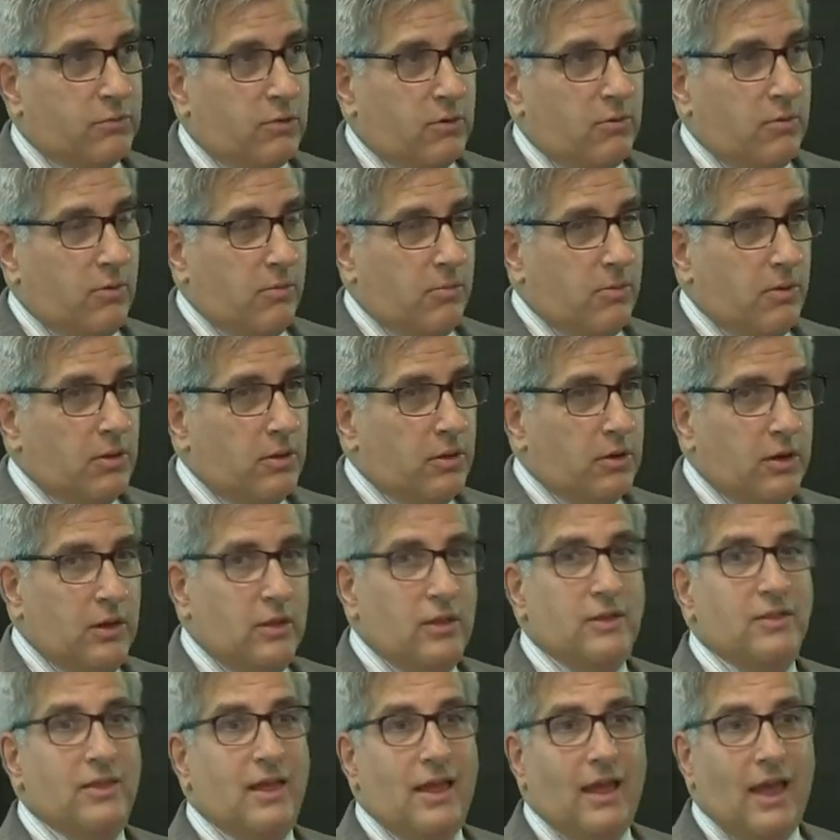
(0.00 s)
permeability,
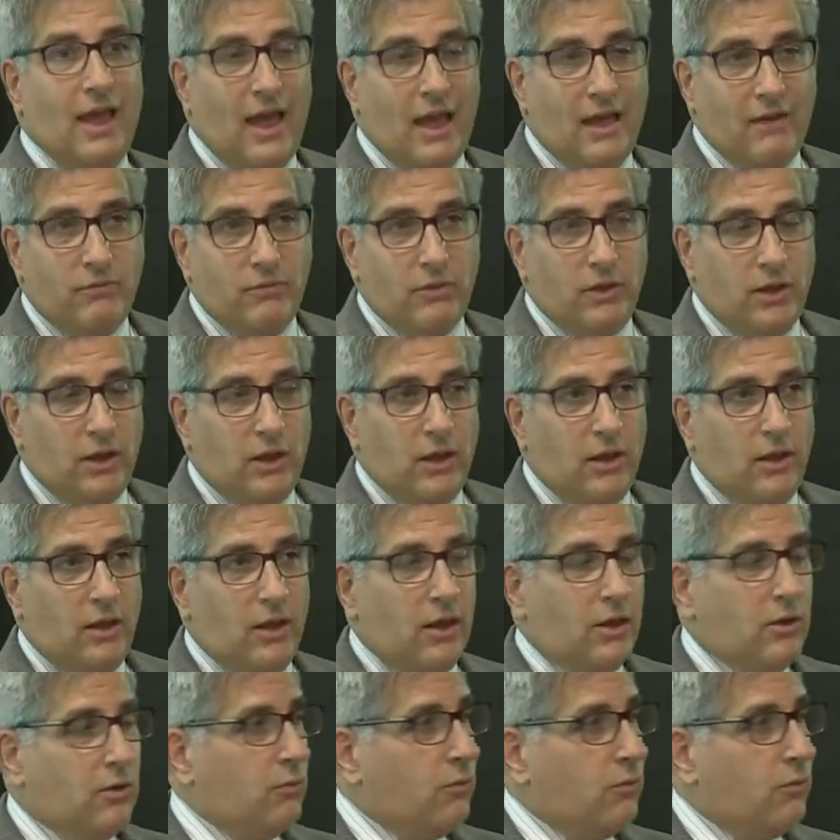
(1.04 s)
that they have leaky gut.